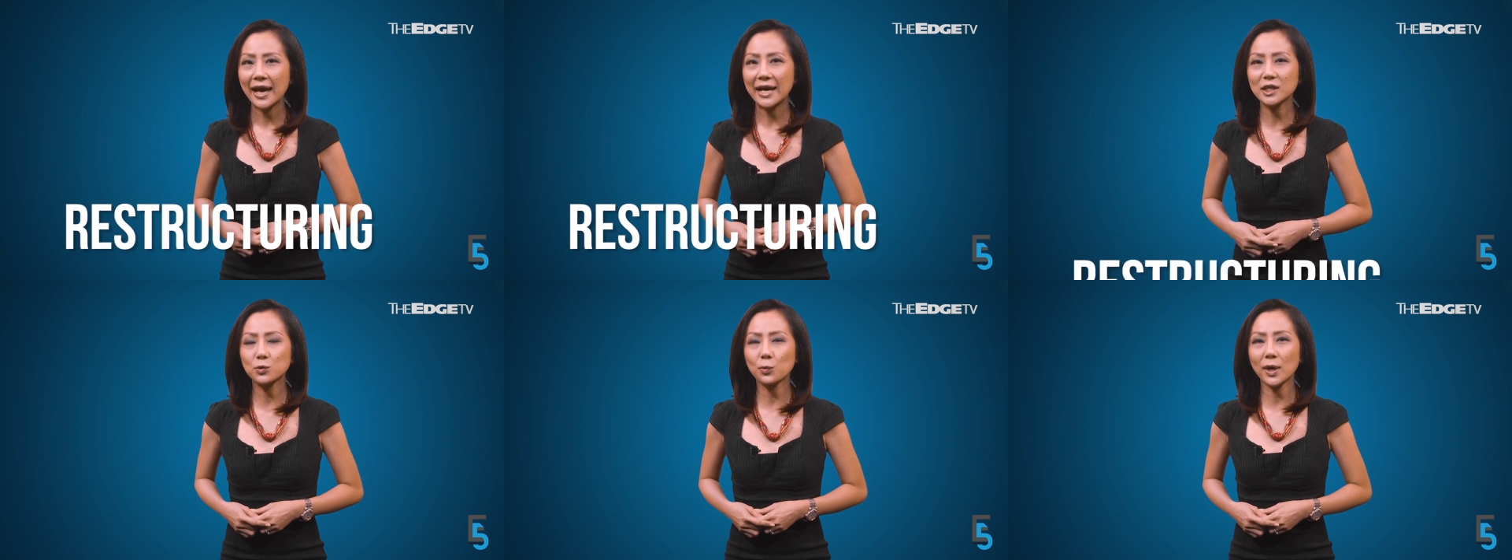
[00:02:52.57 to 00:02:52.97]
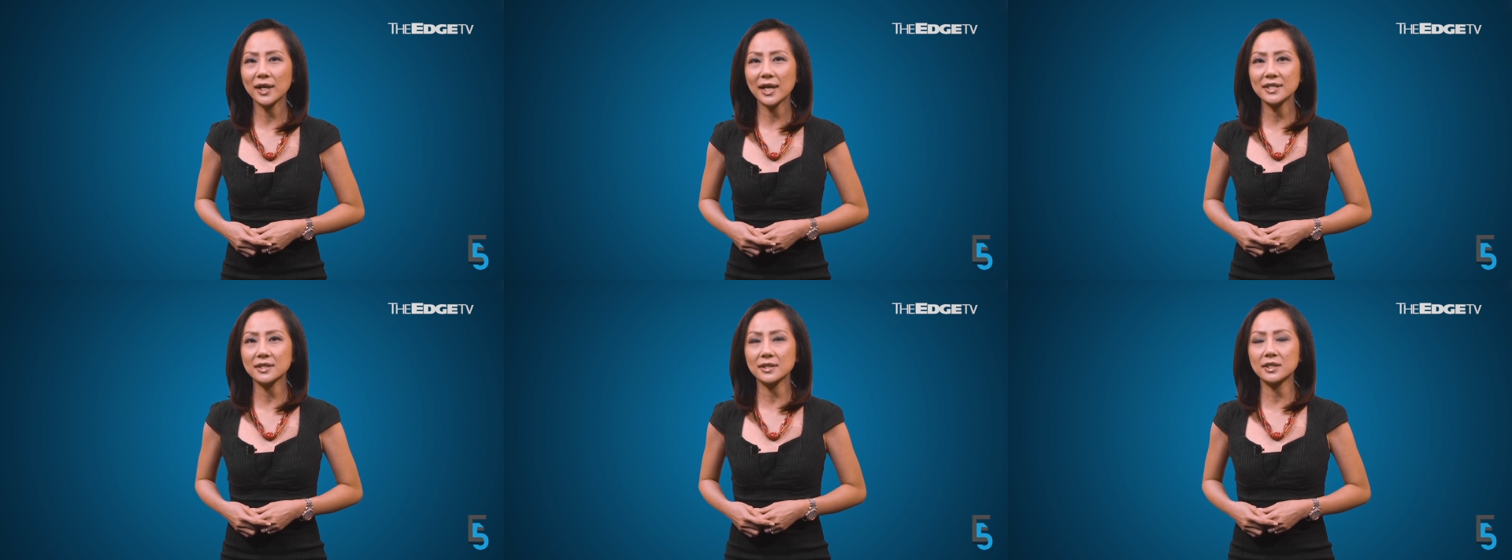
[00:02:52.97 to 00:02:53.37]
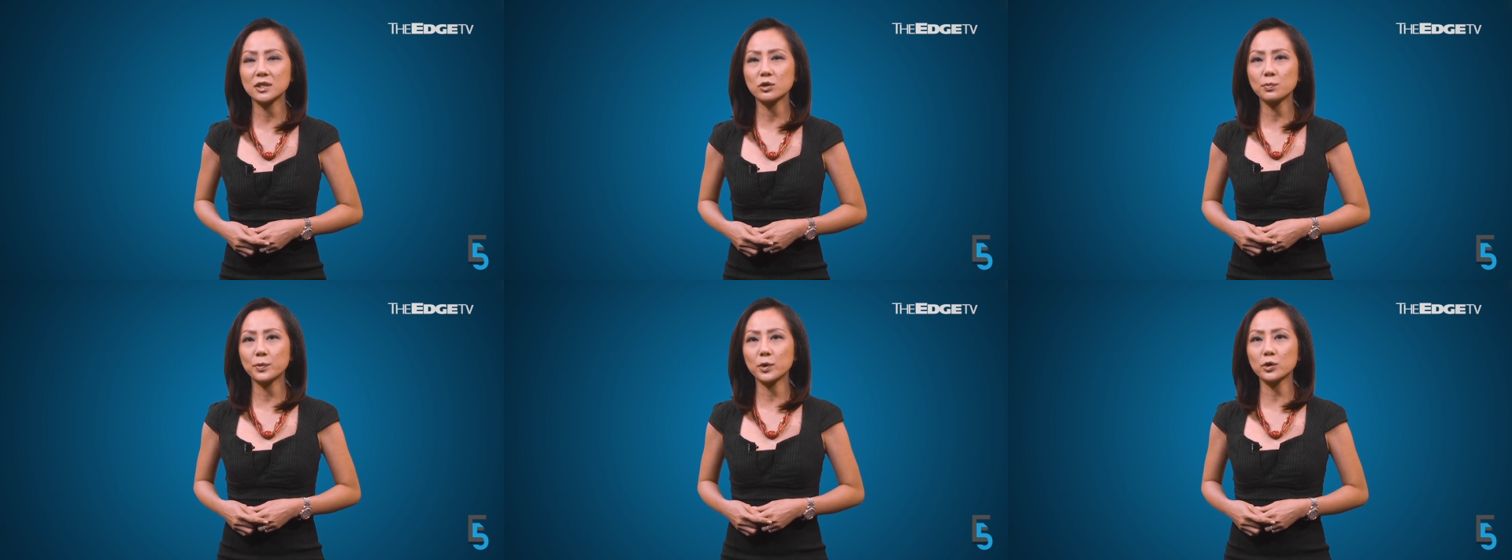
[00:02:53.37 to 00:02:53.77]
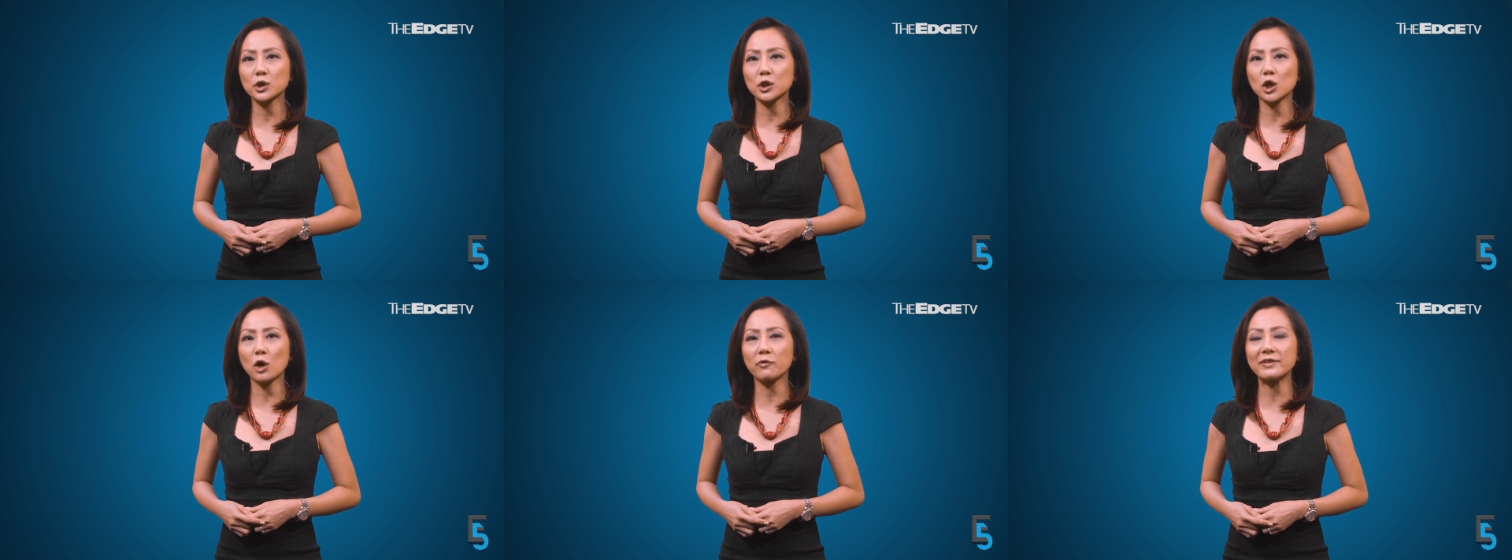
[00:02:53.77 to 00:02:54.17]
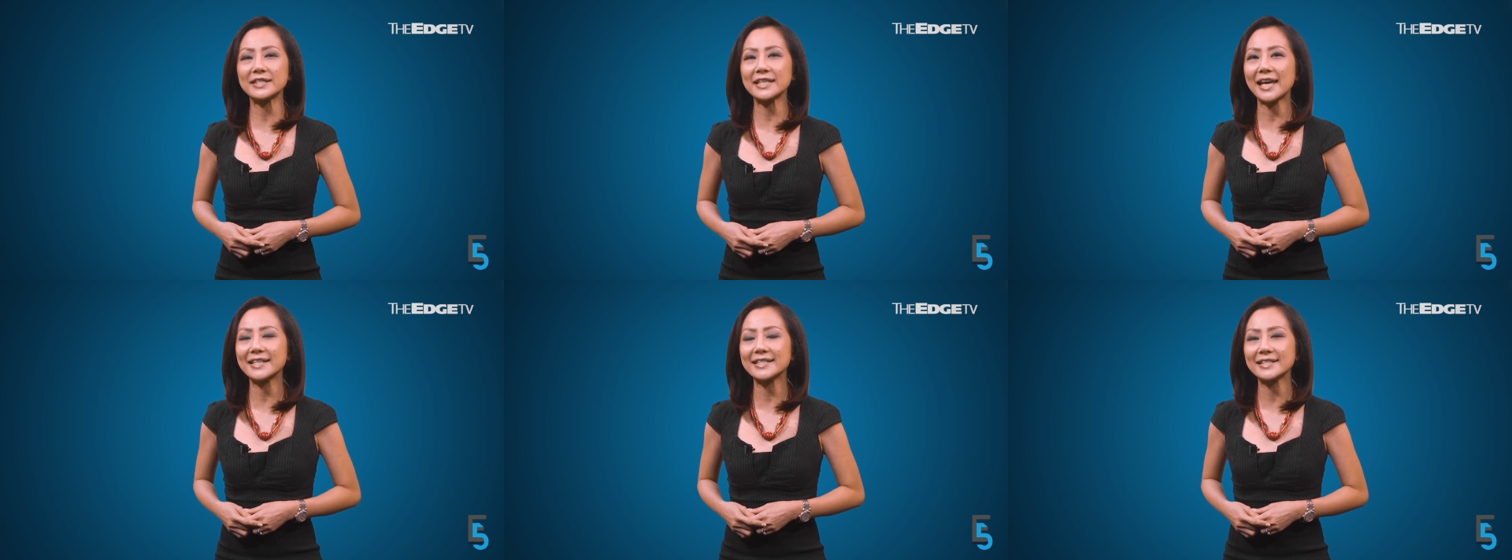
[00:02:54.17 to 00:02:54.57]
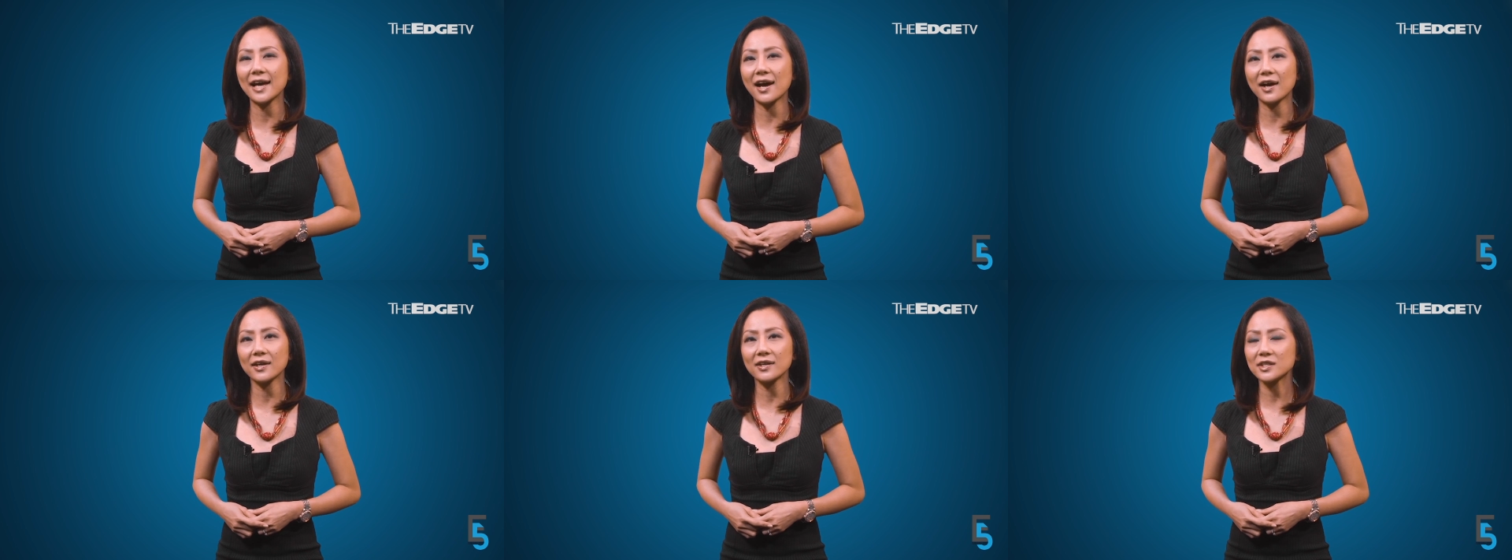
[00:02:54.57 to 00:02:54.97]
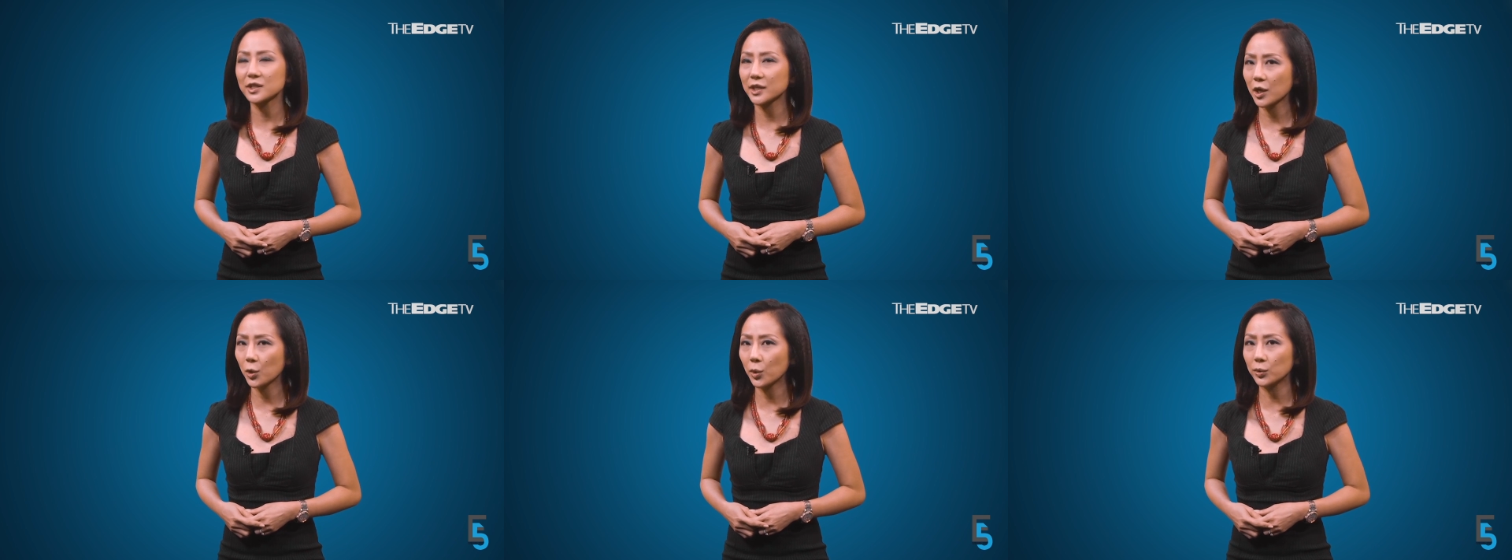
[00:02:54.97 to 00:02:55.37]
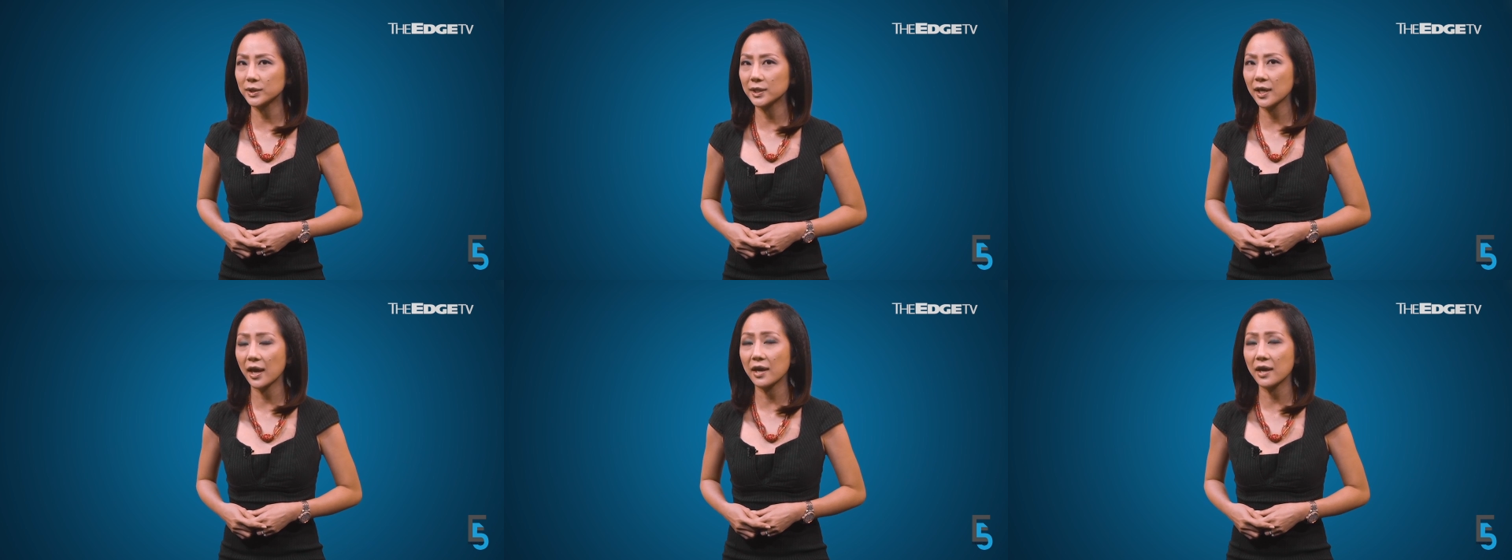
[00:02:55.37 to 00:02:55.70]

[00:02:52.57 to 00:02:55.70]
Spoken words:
as well as the distribution of its entire shareholding